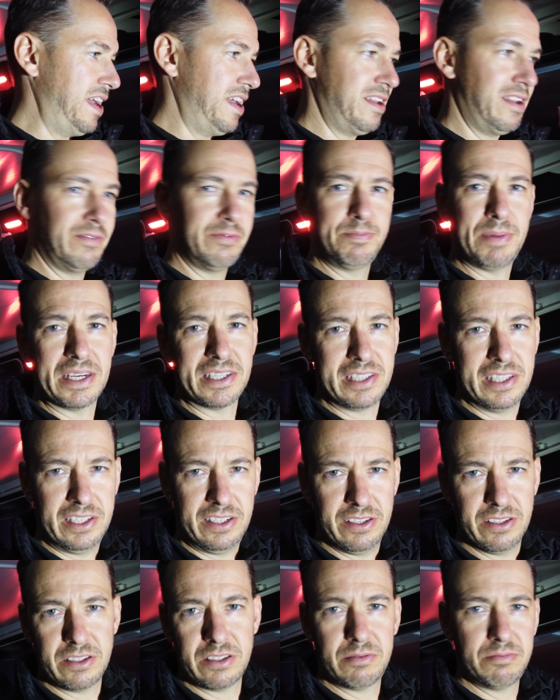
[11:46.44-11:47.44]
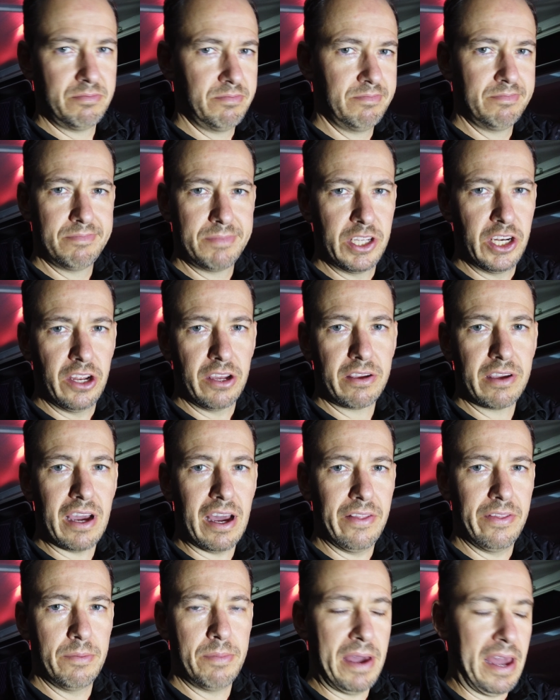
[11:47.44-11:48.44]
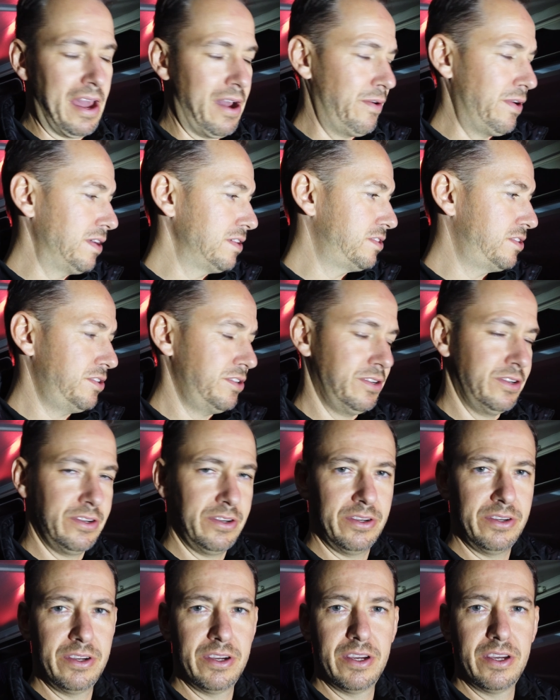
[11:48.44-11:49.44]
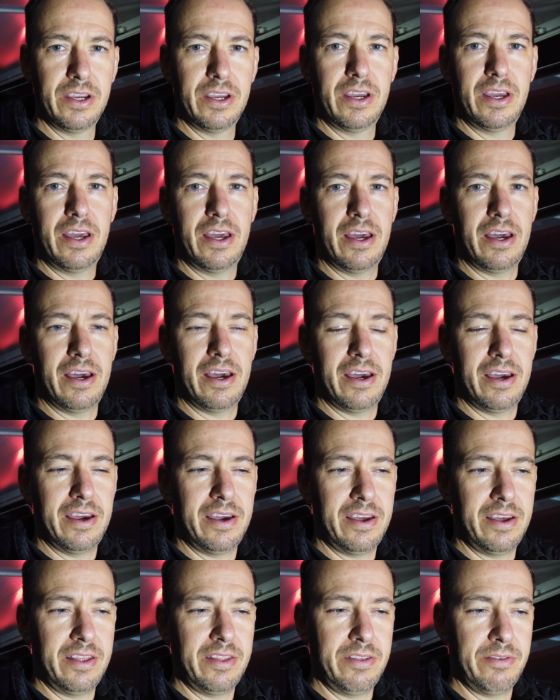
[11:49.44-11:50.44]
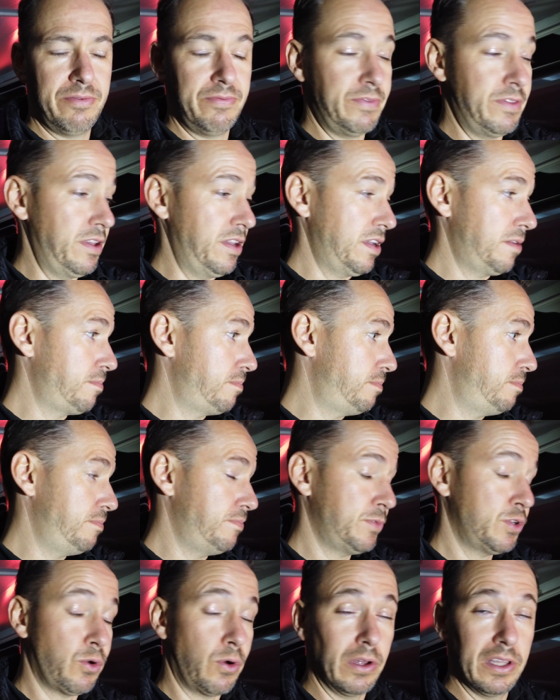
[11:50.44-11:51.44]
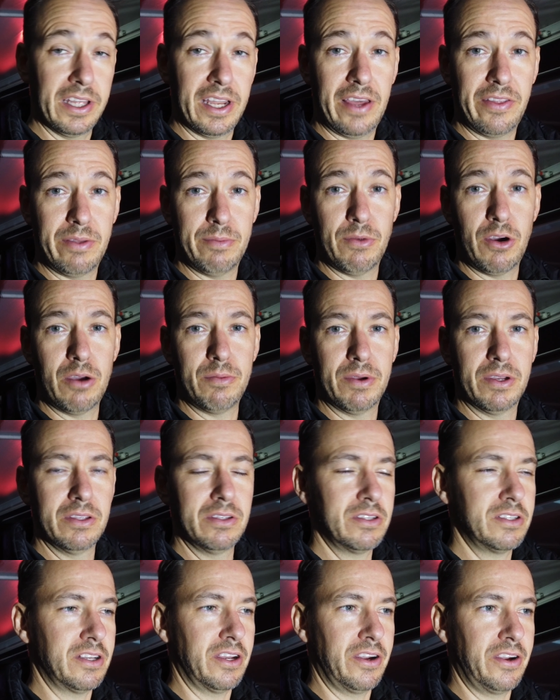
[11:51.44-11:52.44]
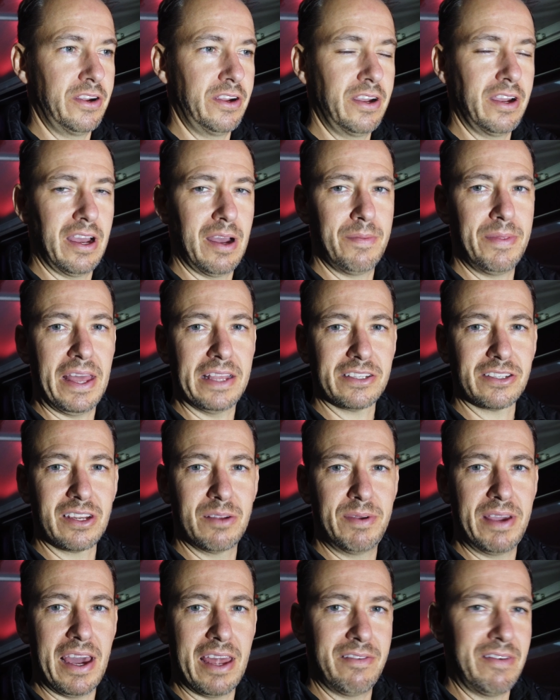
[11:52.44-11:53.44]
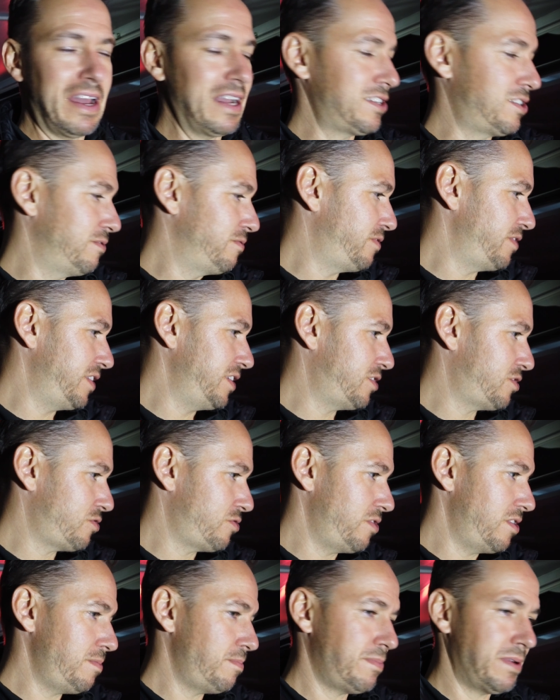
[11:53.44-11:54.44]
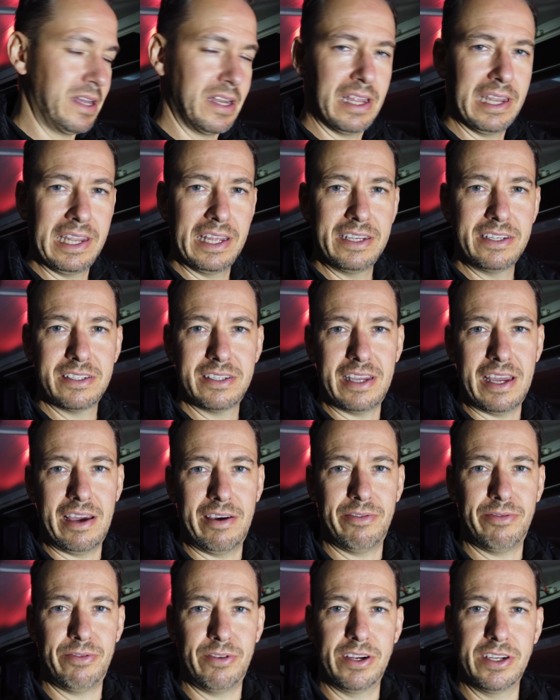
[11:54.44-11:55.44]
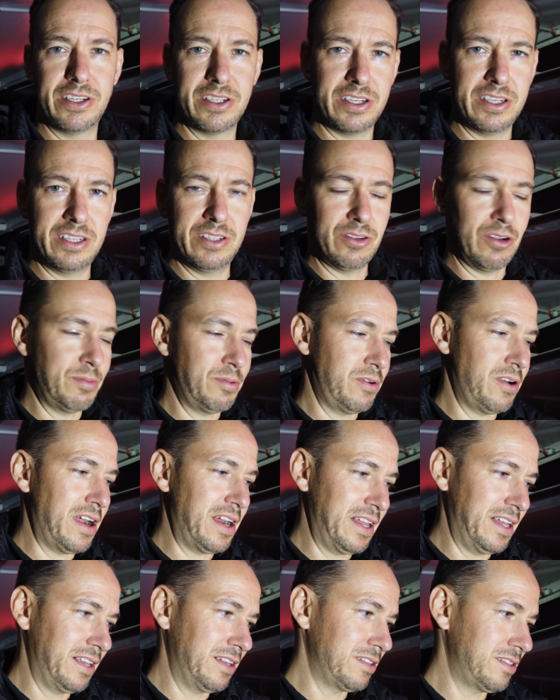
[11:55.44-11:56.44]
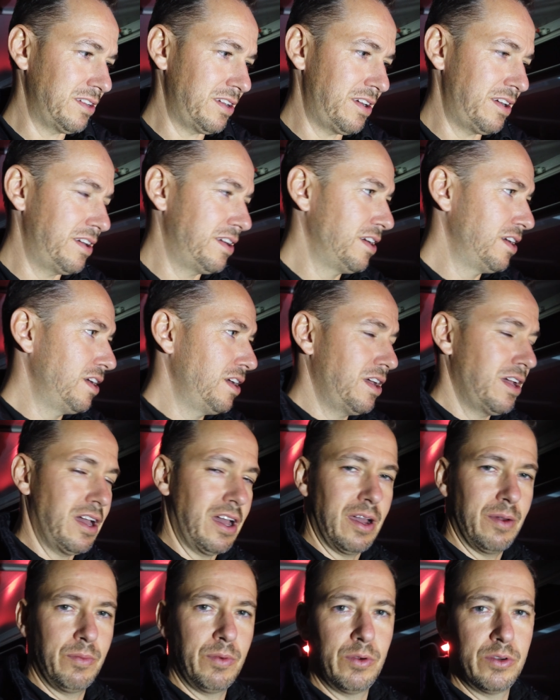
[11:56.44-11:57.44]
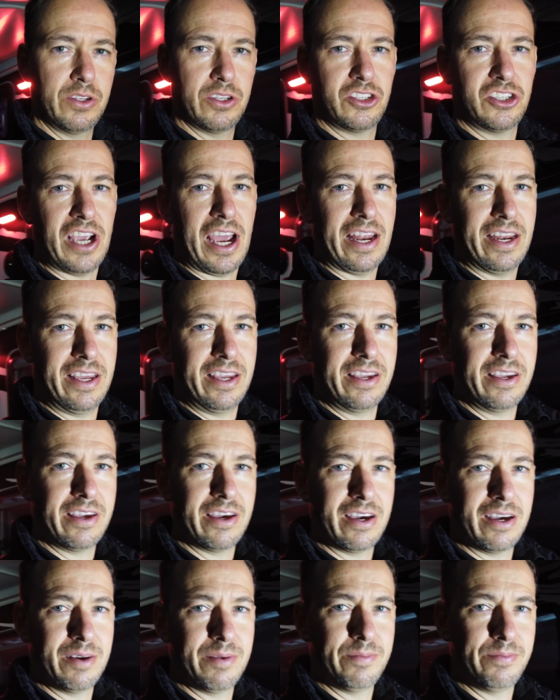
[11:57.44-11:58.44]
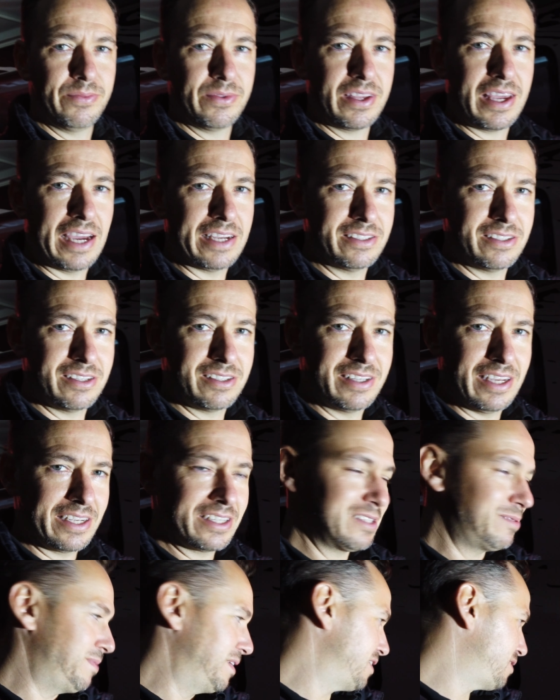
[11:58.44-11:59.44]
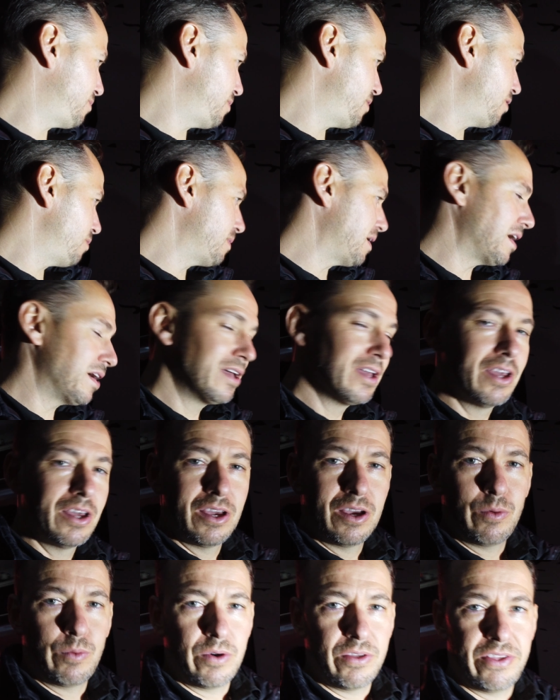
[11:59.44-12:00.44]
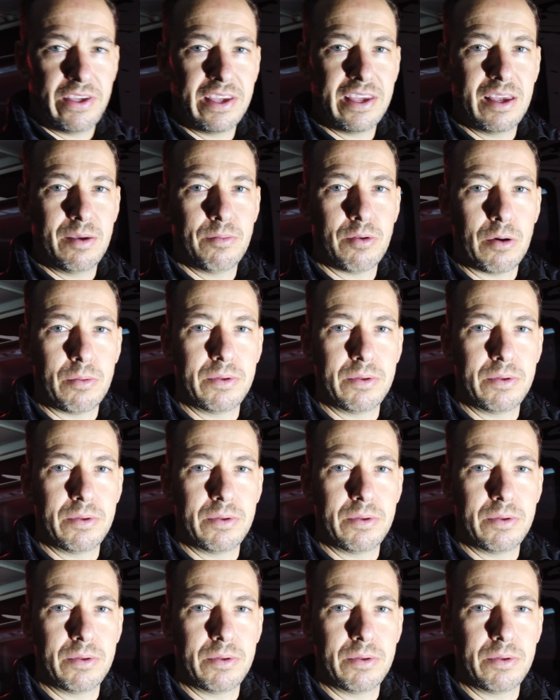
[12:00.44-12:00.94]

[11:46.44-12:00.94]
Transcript: and I basically just you know cut the power to uh, the, the toilet at the moment so um, that's going to be out of action for this trip but at least our fridge is operating so um, we were just chatting um, just next to me as well but we're thinking